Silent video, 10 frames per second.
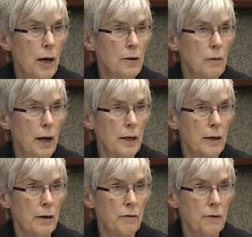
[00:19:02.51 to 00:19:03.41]
why do I
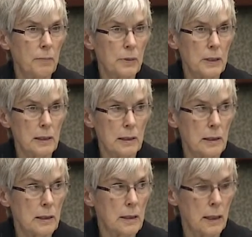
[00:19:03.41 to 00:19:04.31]
hear from
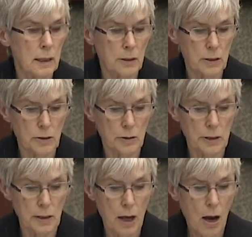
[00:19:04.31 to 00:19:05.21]
businesses and
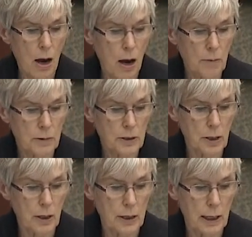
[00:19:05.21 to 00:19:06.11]
industries almost
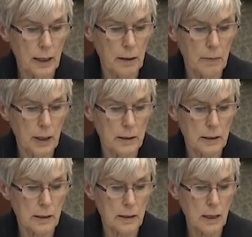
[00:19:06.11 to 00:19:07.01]
on a daily
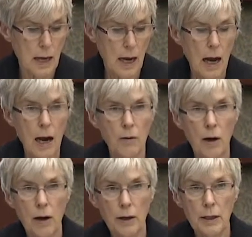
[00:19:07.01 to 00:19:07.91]
basis how
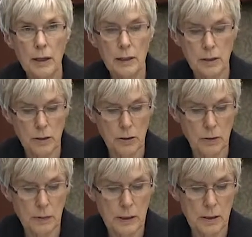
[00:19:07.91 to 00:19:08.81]
hard it is to
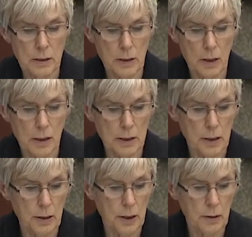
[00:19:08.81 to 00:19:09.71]
do business in
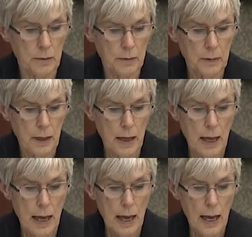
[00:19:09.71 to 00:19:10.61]
Ontario?
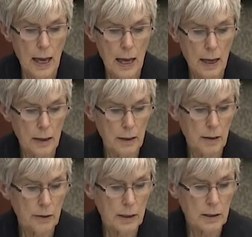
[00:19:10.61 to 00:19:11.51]
And
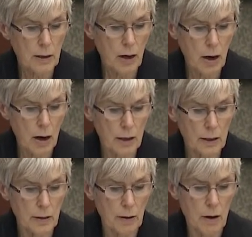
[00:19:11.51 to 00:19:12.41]
these are
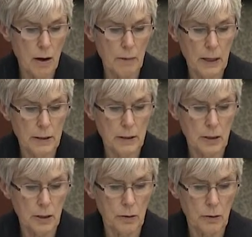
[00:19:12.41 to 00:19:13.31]
hardly the comments
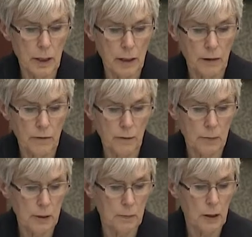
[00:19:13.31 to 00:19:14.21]
you hear from
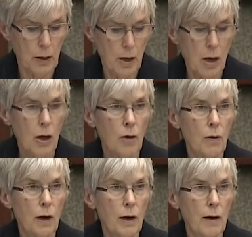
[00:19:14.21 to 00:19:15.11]
people
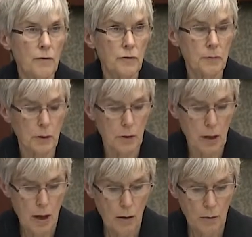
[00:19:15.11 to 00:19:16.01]
who are comfortable
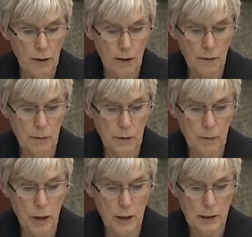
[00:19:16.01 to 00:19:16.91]
with
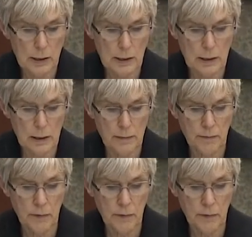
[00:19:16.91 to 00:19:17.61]
government policies.